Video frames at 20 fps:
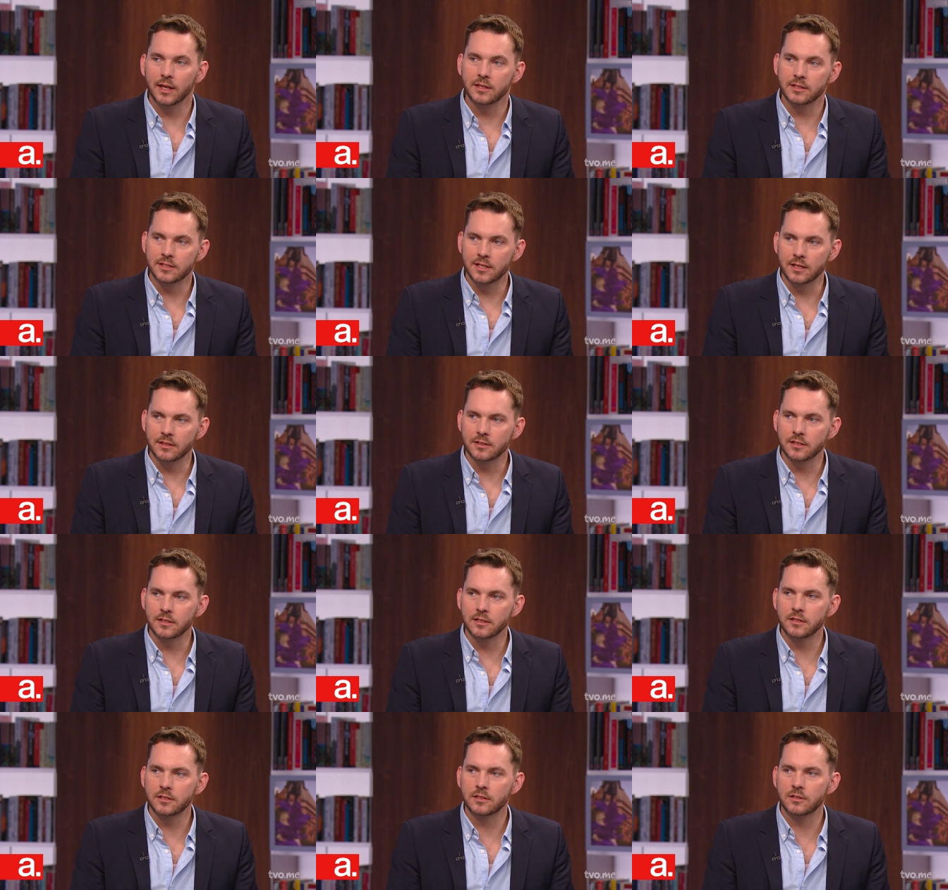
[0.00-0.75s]

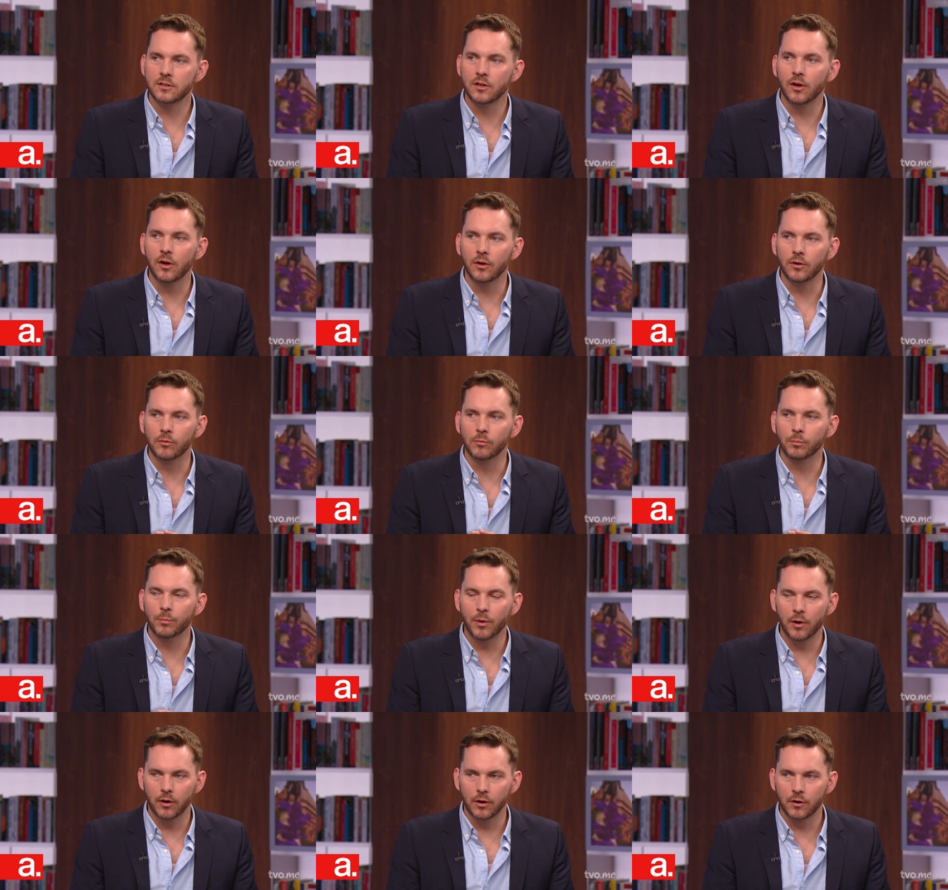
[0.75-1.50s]
consensus on
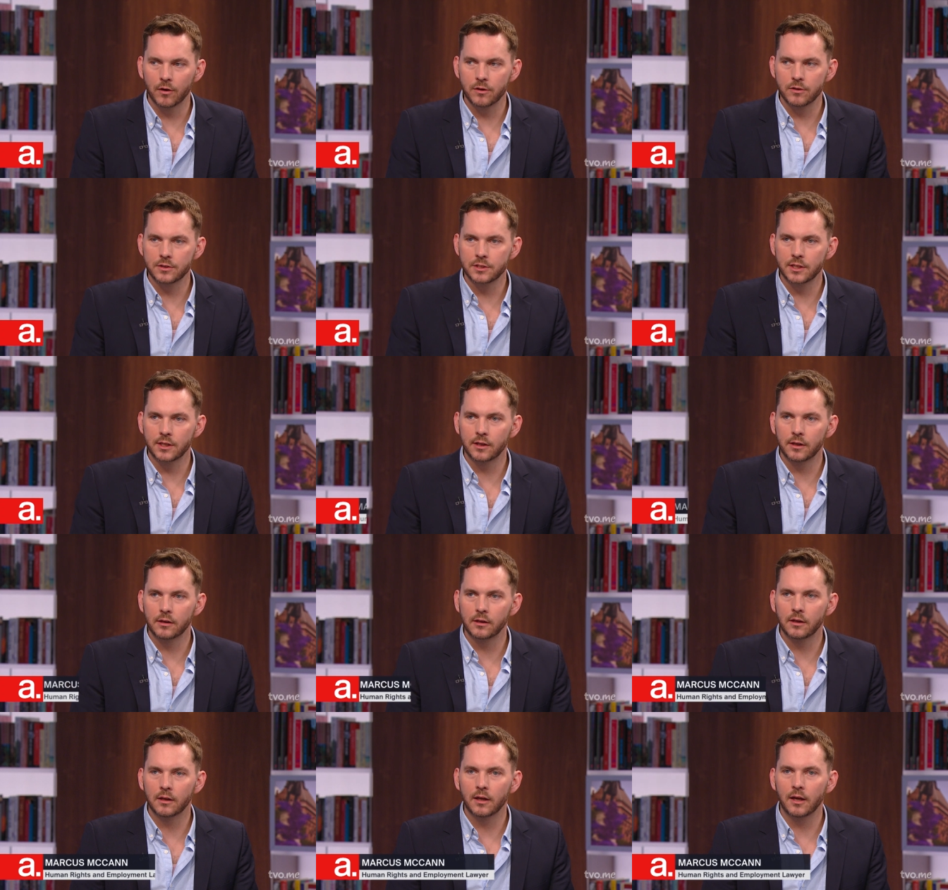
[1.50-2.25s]
park
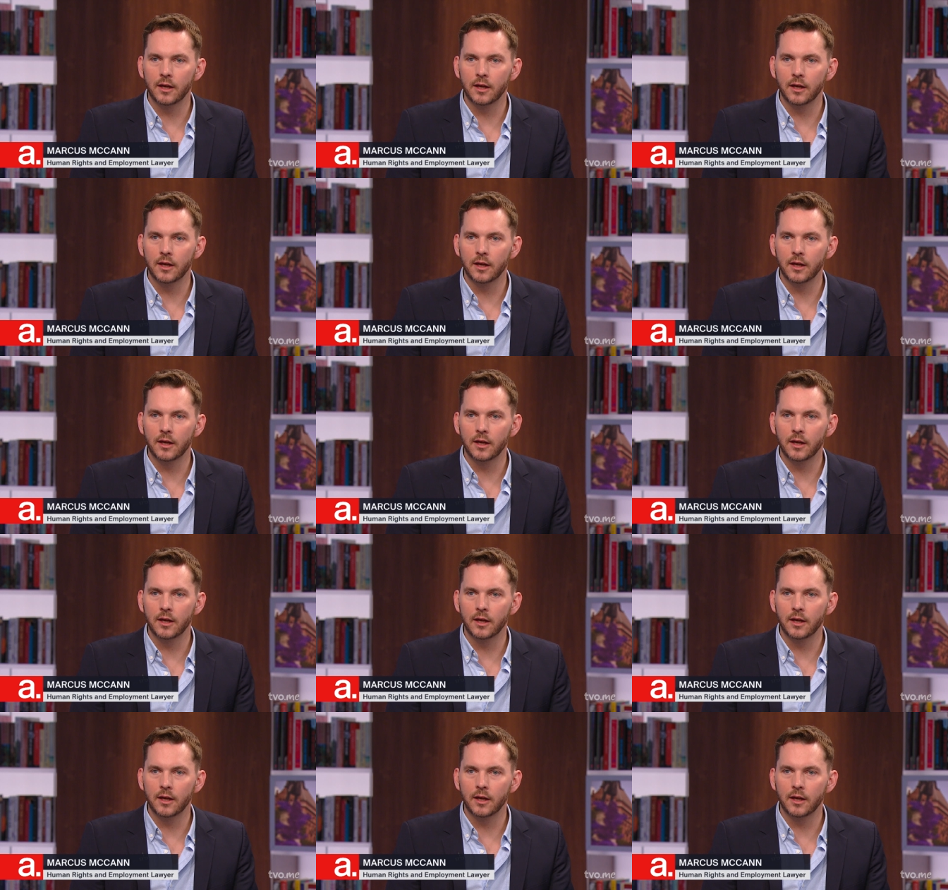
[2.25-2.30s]
cruising.